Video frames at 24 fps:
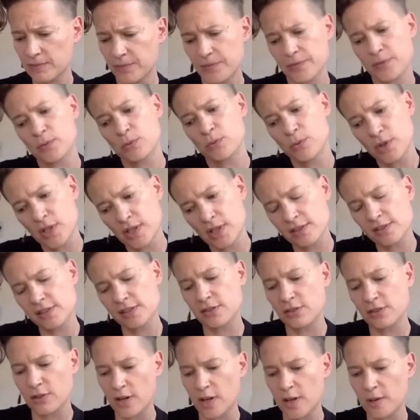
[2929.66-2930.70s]

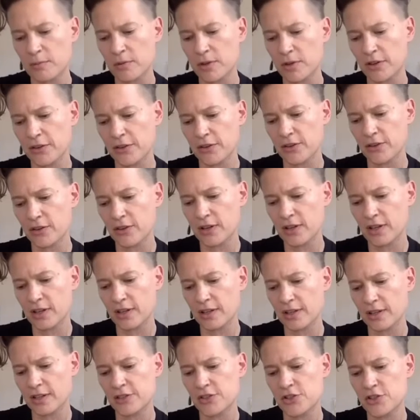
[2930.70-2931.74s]
re-inscribe rather,
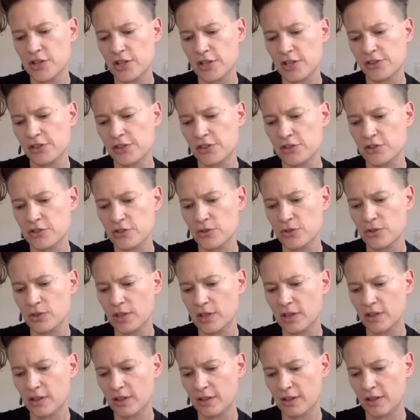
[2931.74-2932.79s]
and gesture to
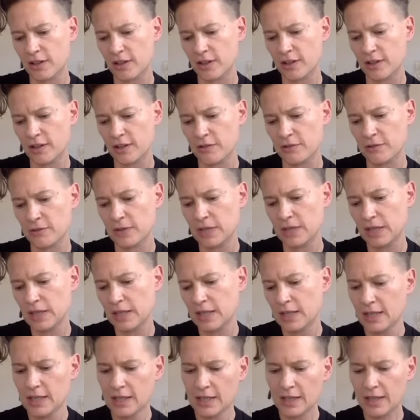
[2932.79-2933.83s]
the archive,
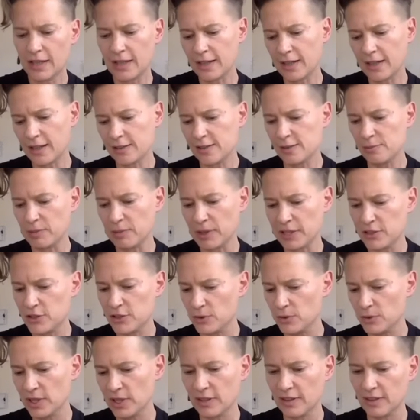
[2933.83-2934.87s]
I guess by
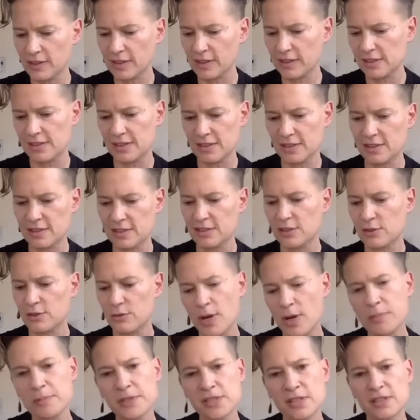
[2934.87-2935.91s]
doing things that
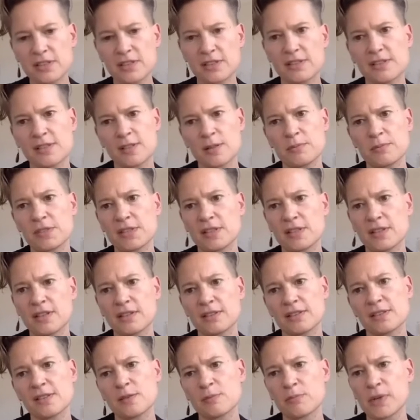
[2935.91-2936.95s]
disrupt it in some
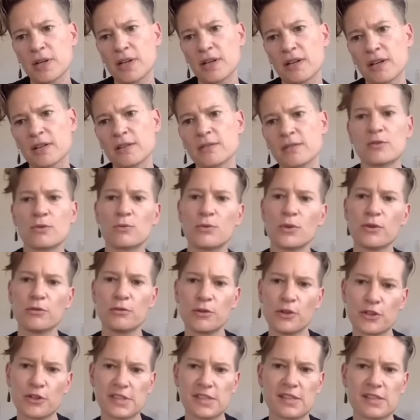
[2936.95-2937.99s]
sense, by
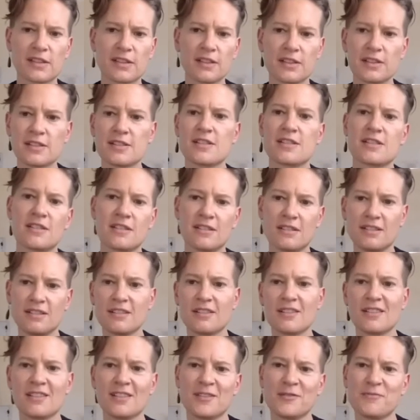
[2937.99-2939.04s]
reversing it,
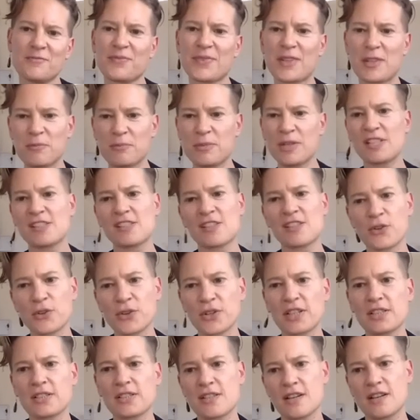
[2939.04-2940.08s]
by
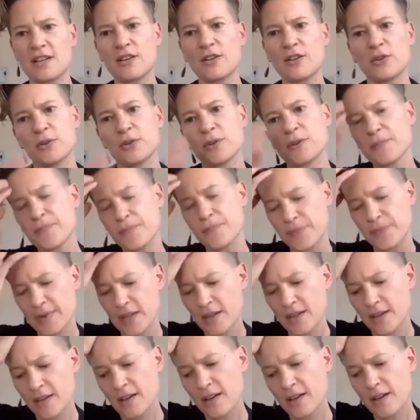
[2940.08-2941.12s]
slowing it down,
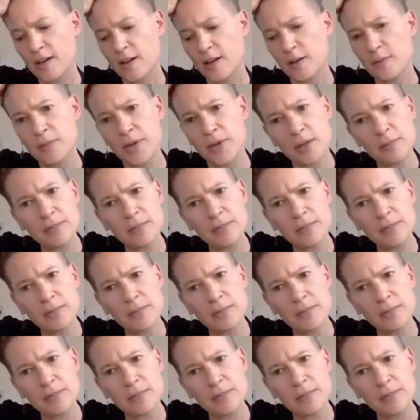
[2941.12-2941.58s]
and